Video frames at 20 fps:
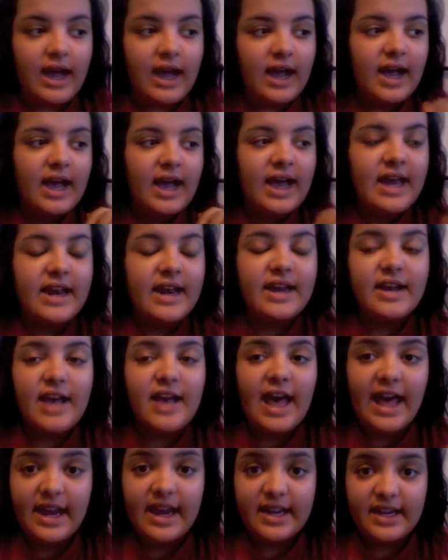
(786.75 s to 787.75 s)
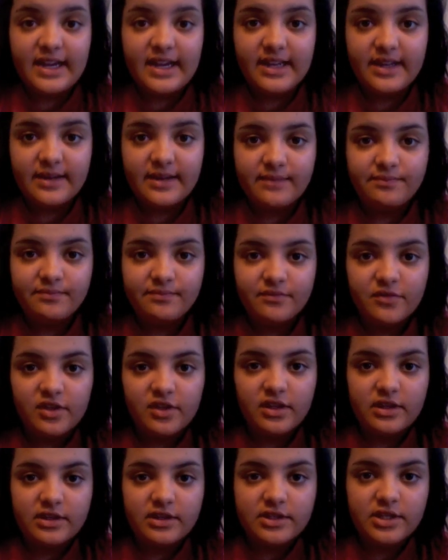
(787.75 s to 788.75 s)
had a headache,
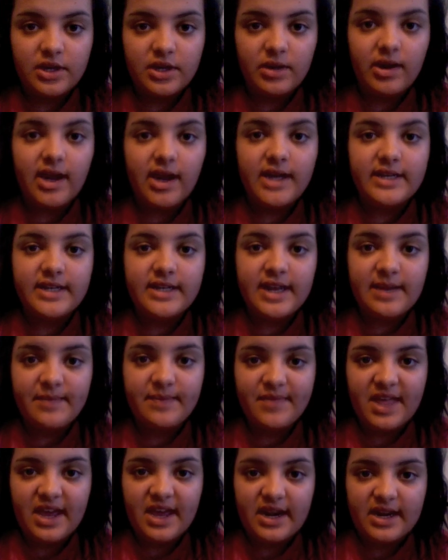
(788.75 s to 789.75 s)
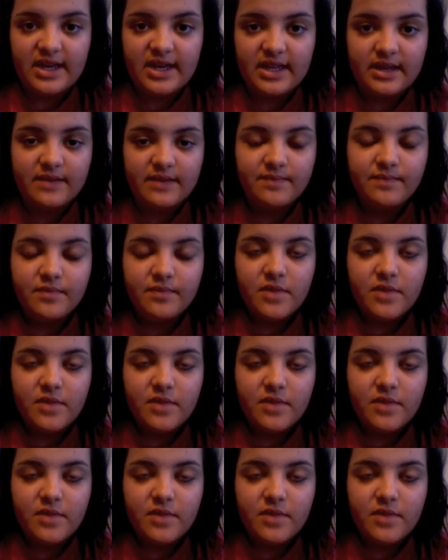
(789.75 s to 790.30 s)
so I typed that in.